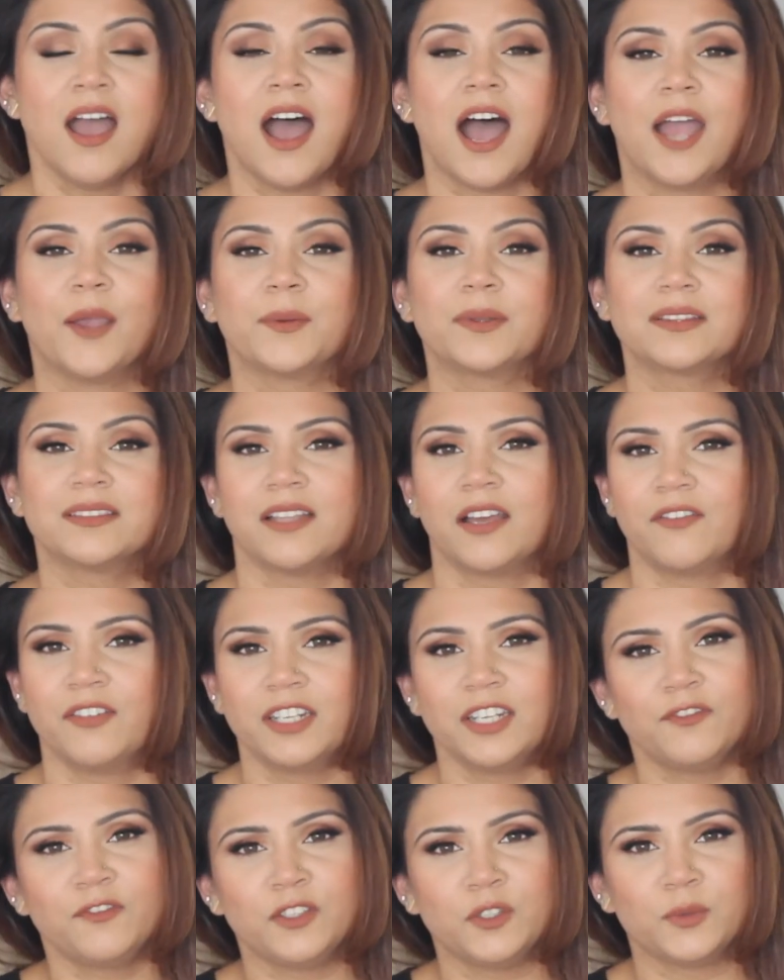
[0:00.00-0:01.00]
I would love
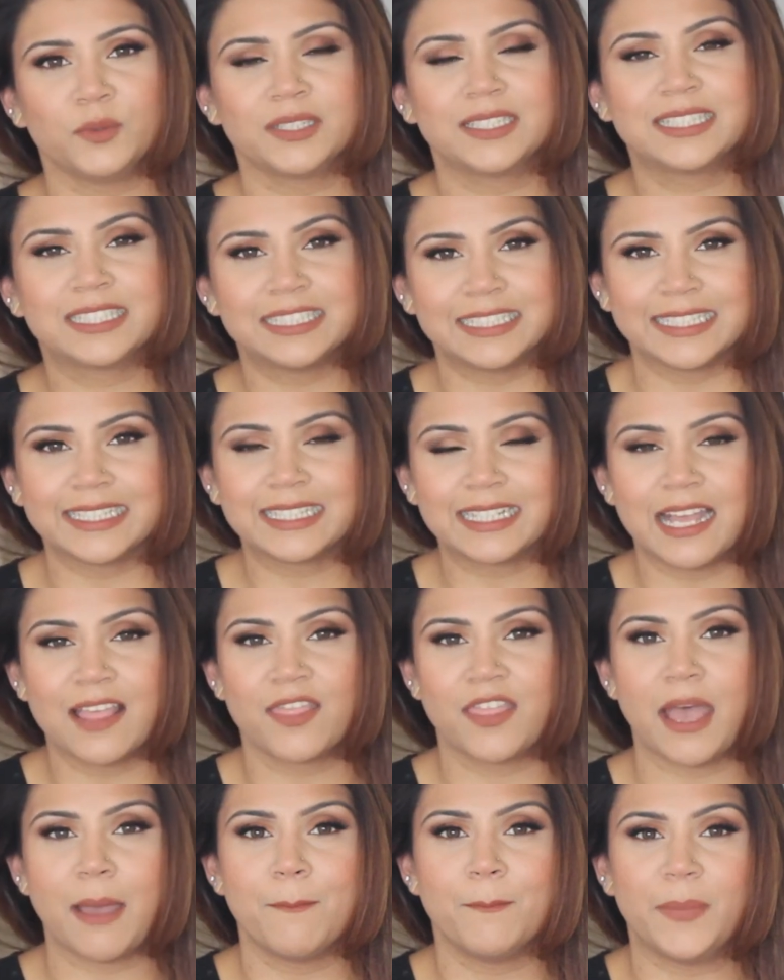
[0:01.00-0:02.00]
it if you would click
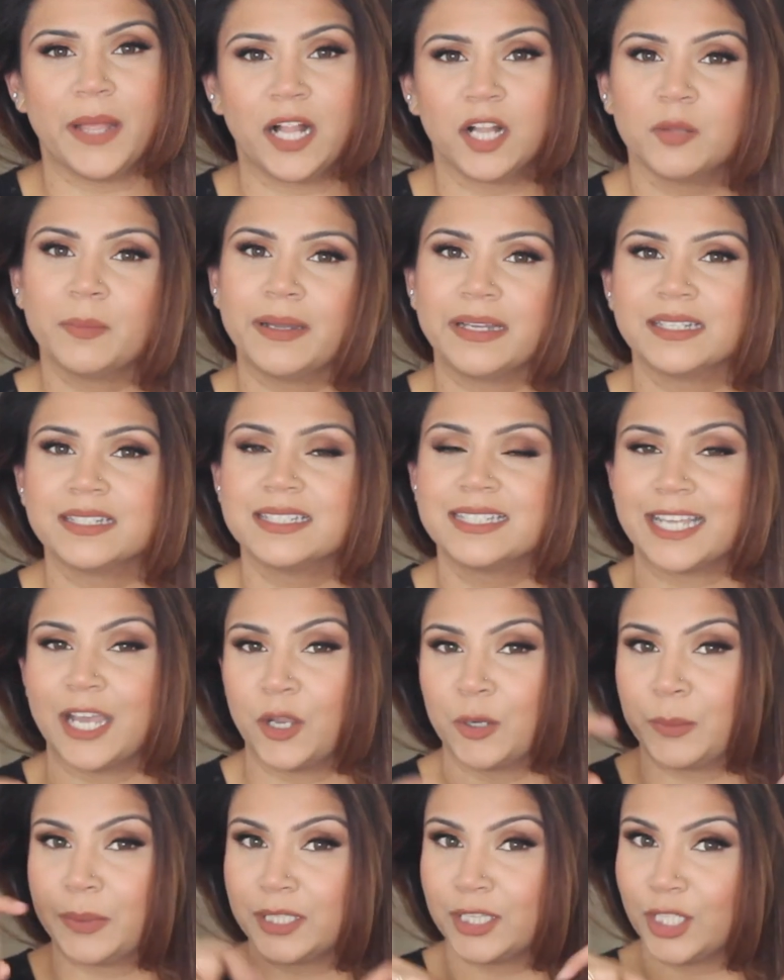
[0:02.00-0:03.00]
that bell button
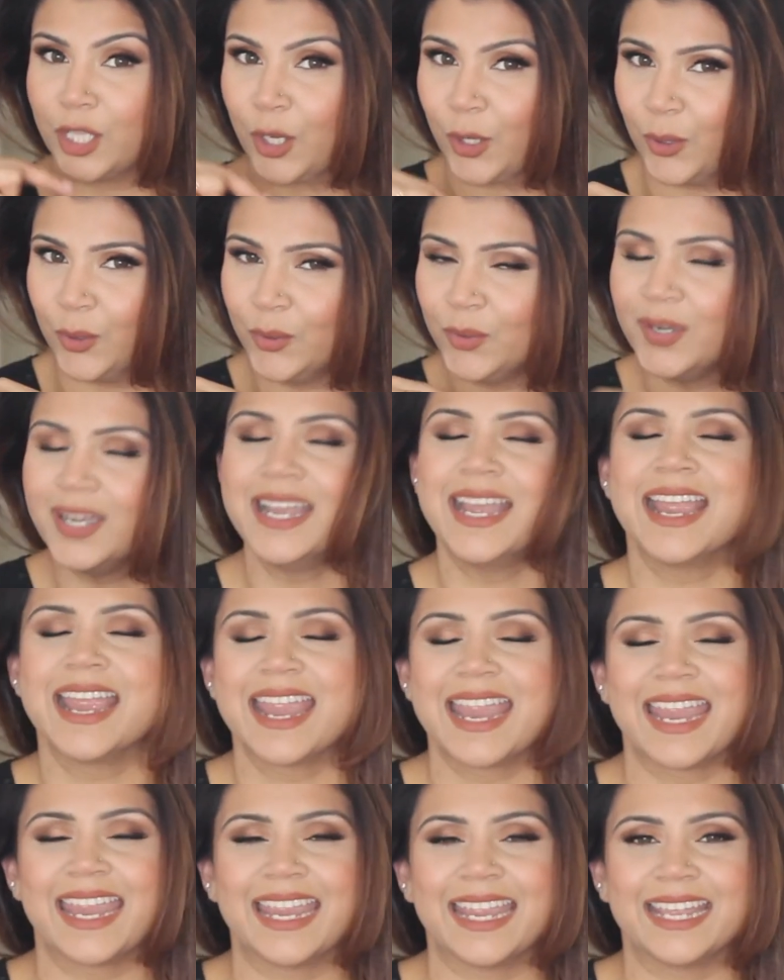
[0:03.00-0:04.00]
down below
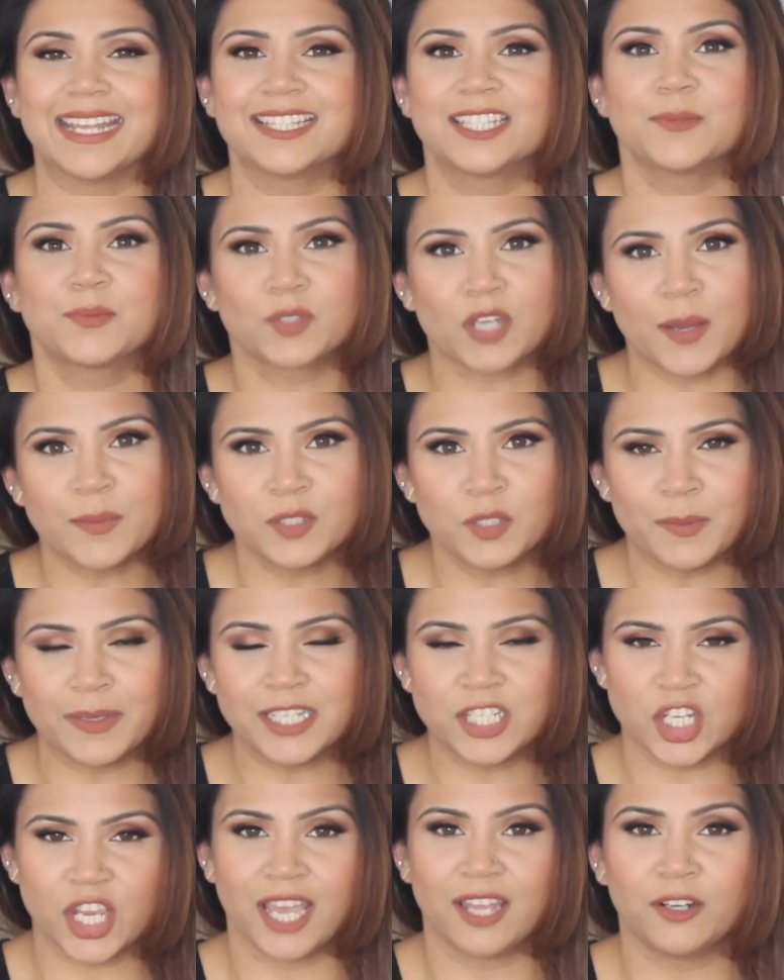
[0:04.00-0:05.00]
and subscribe to my
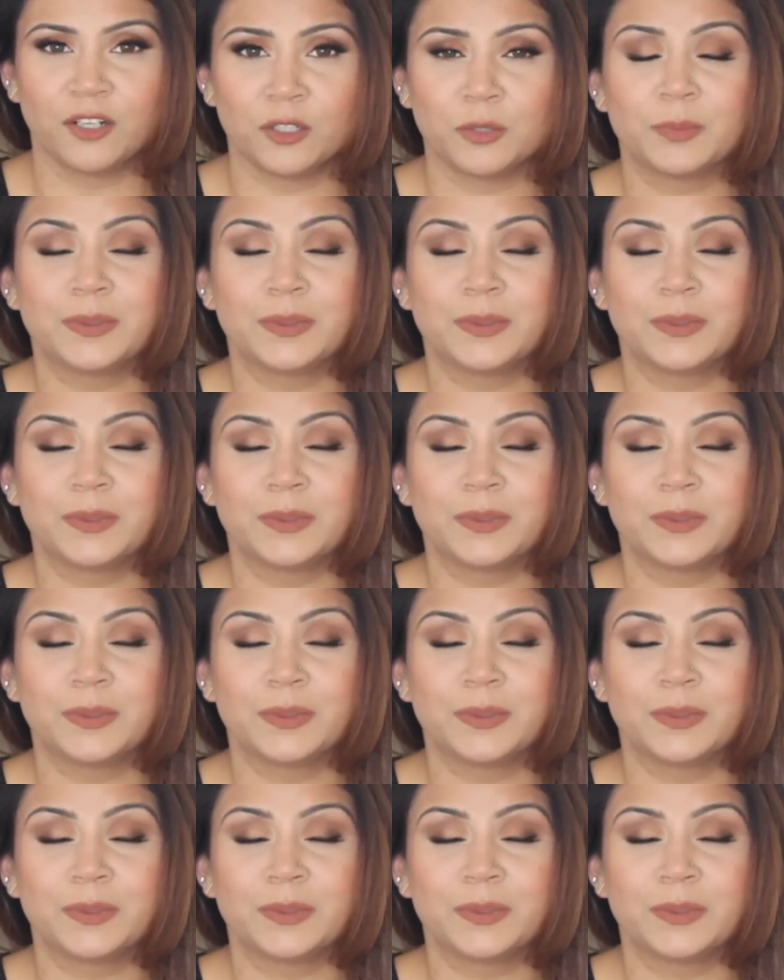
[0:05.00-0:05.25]
channel.